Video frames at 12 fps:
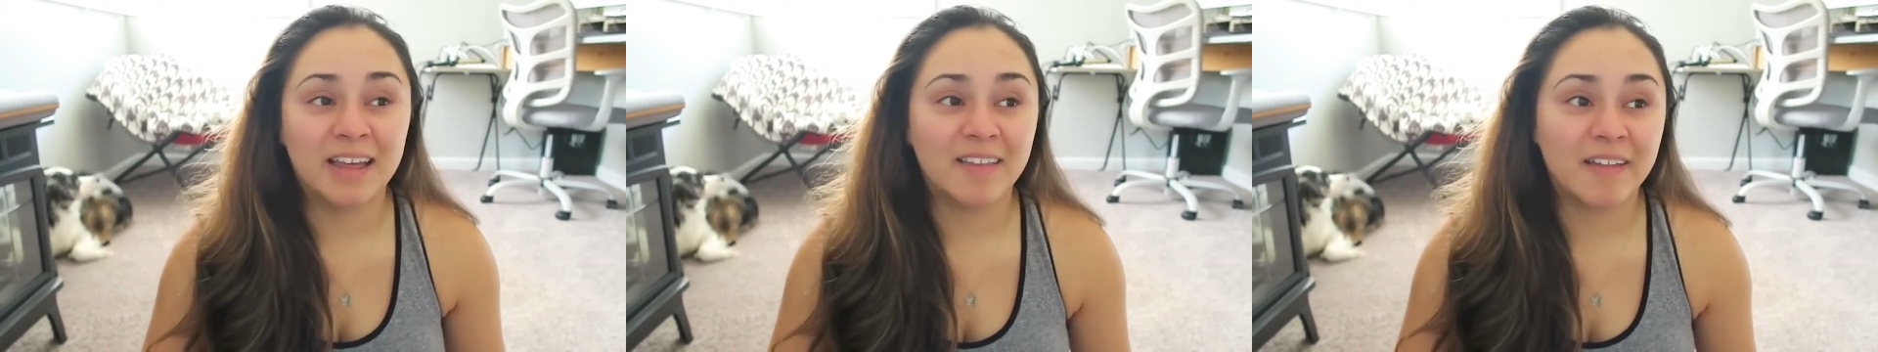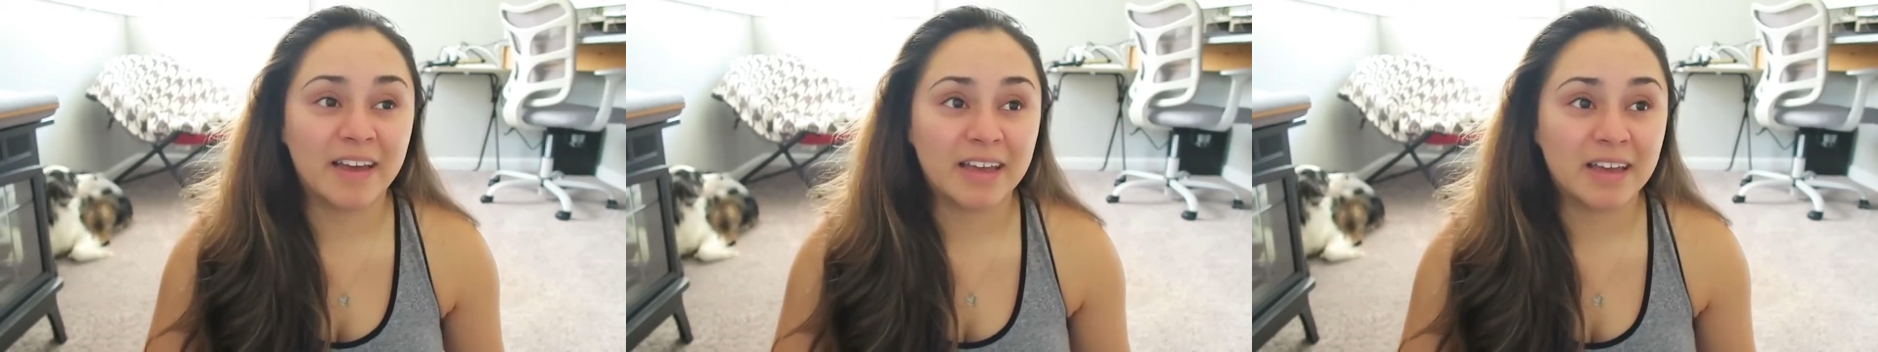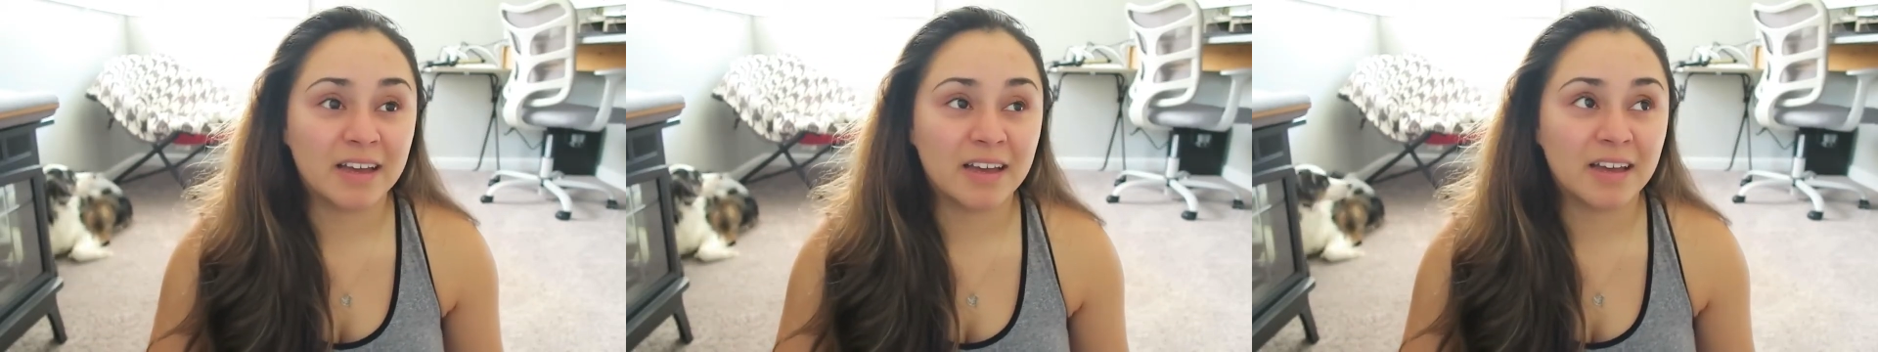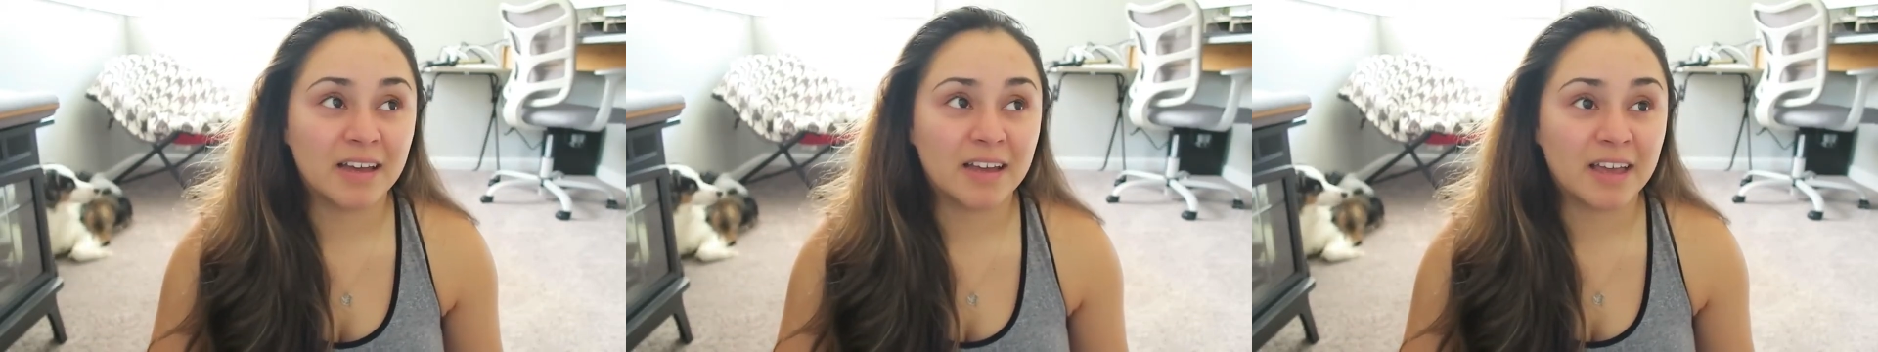Like,
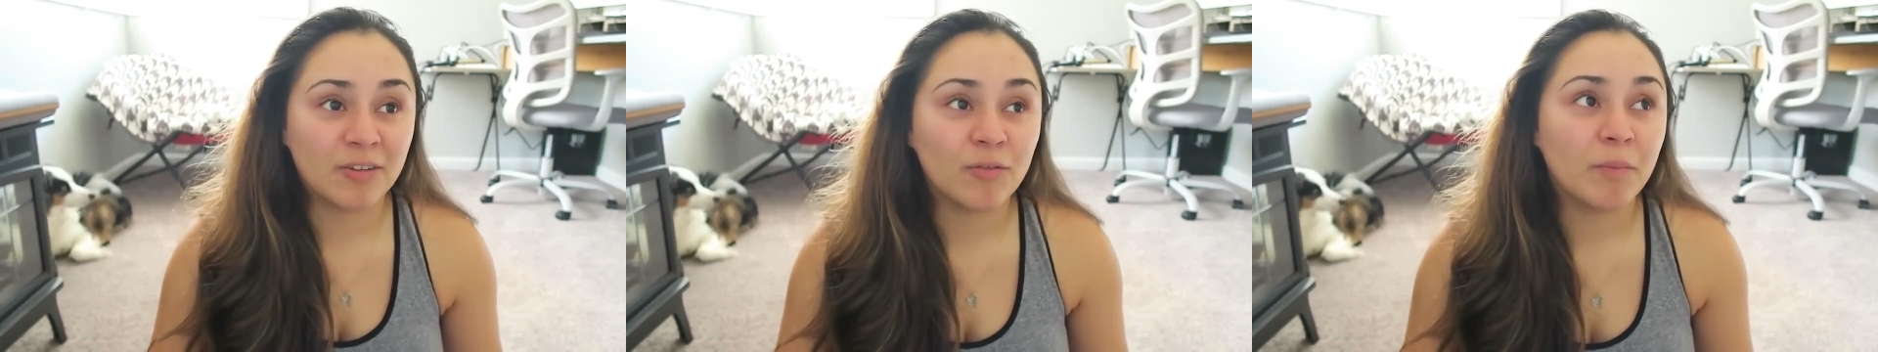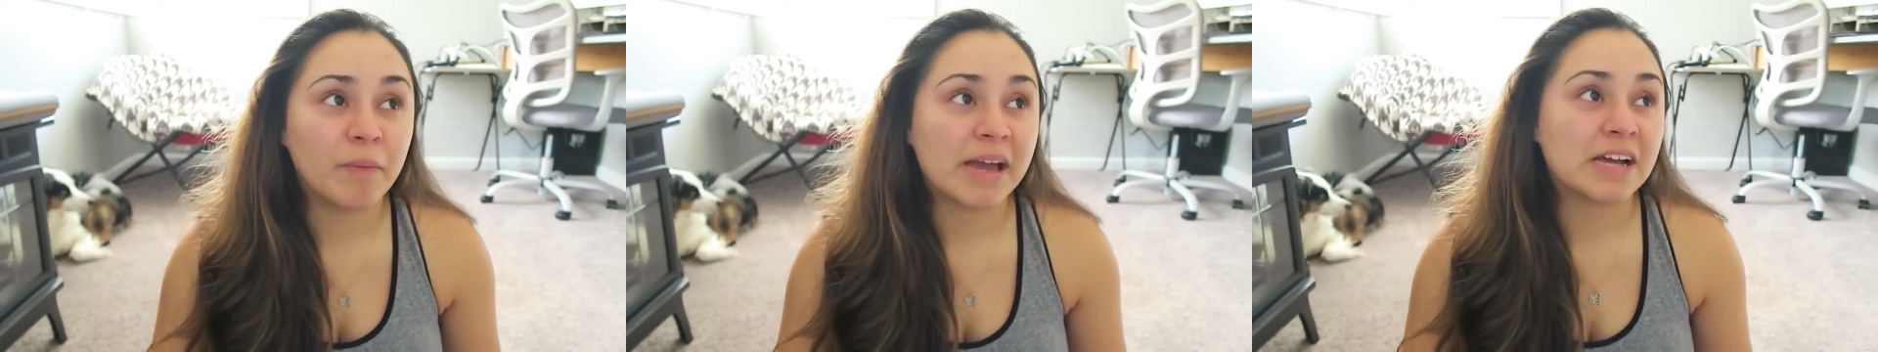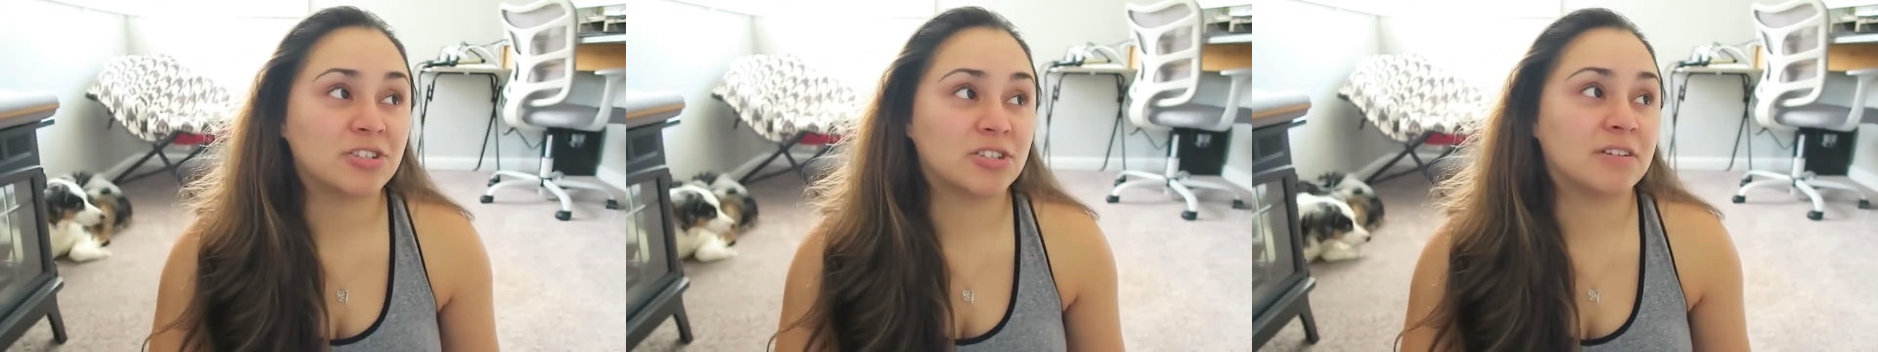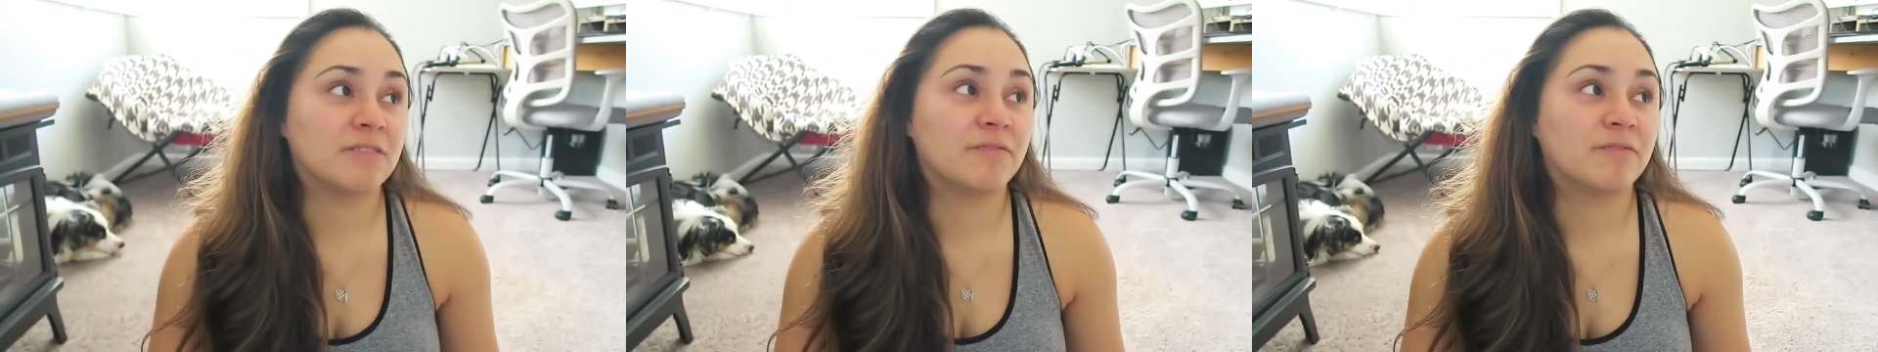can you
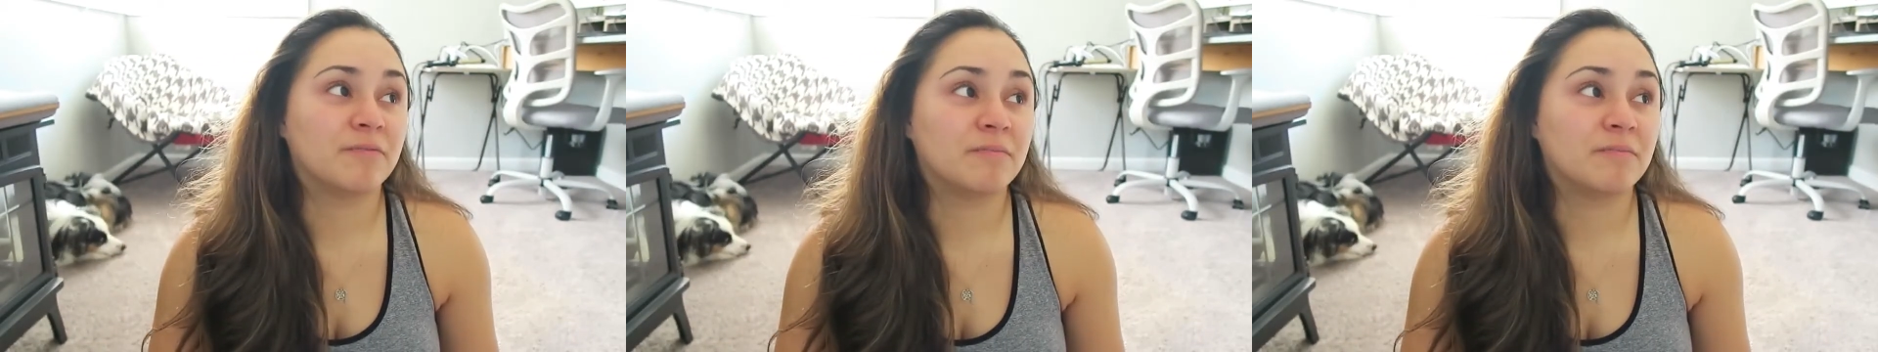imagine